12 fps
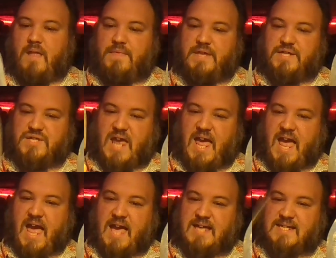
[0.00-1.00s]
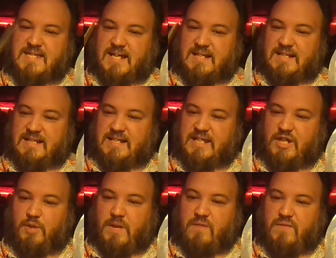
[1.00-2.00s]
This has a
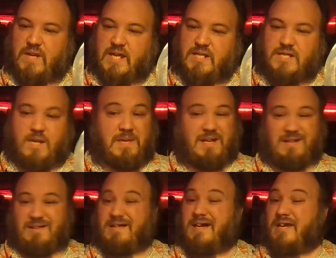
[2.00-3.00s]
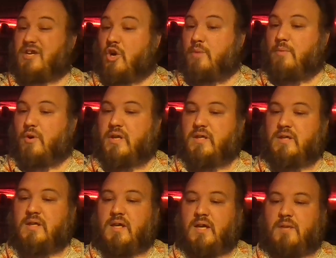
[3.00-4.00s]
little bit of an edge. I mean, I'll cut cardboard,
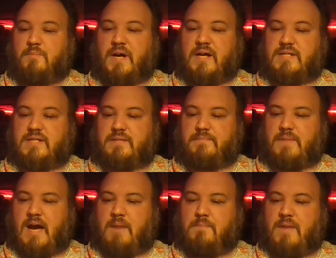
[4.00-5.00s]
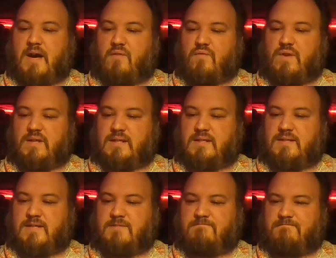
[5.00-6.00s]
but I'm not
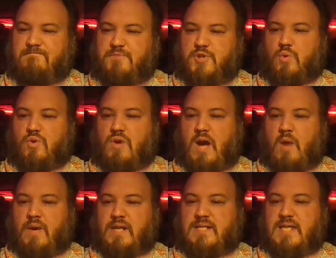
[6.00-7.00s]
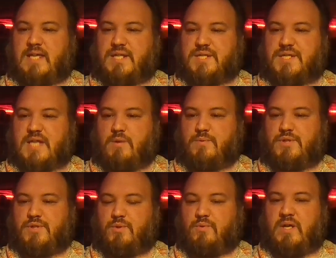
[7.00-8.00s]
really sure I want to take this down
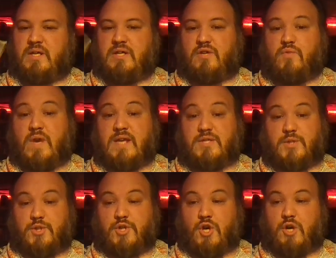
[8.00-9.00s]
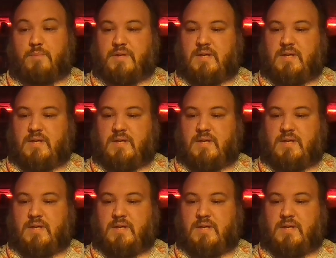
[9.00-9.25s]
to razor sharp.